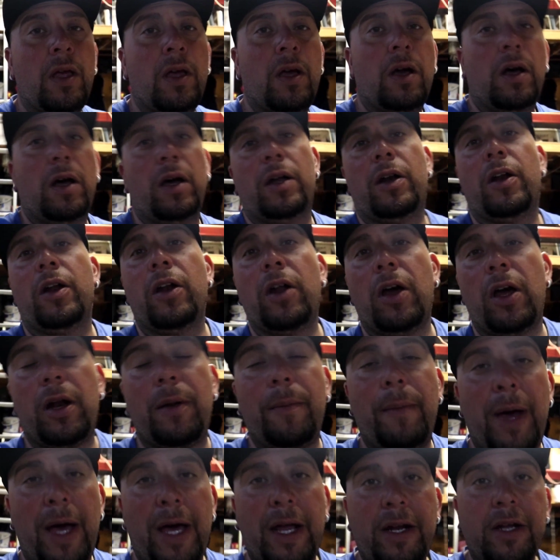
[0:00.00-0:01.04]
on an
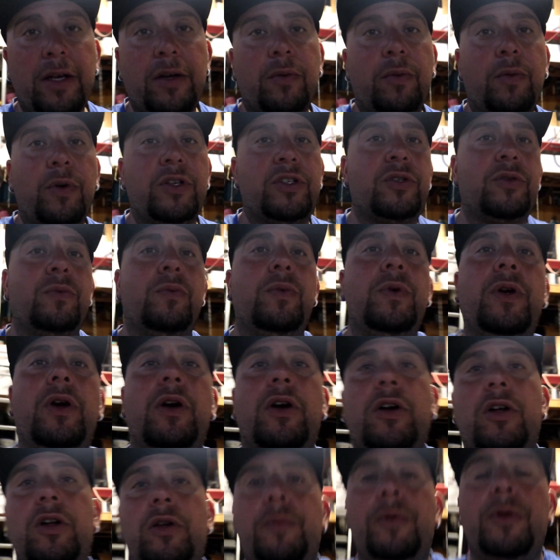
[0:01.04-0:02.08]
automatic, which we
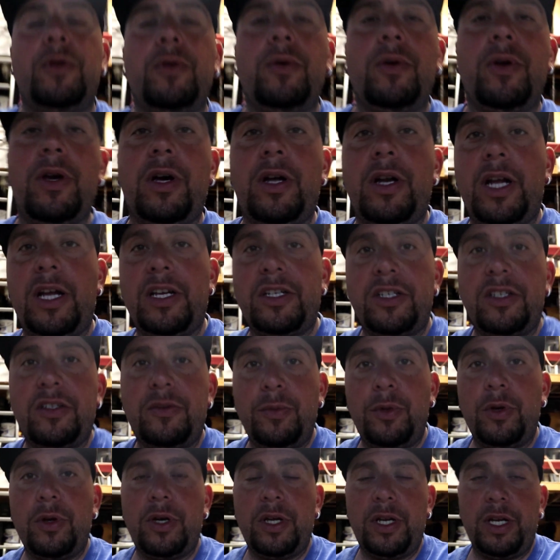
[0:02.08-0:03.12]
are going to be doing on Ashley's
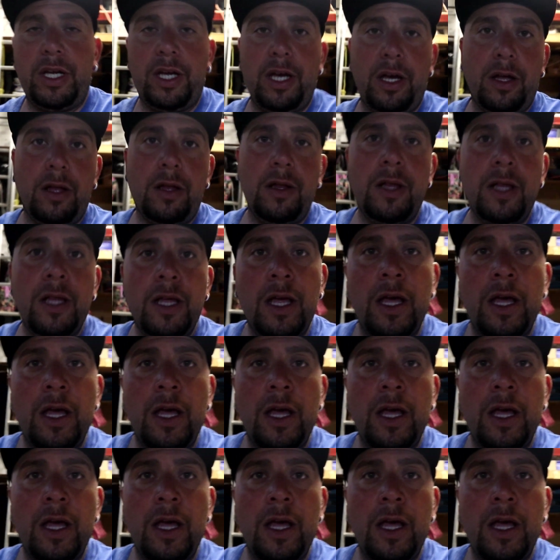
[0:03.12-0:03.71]
Mugen EL,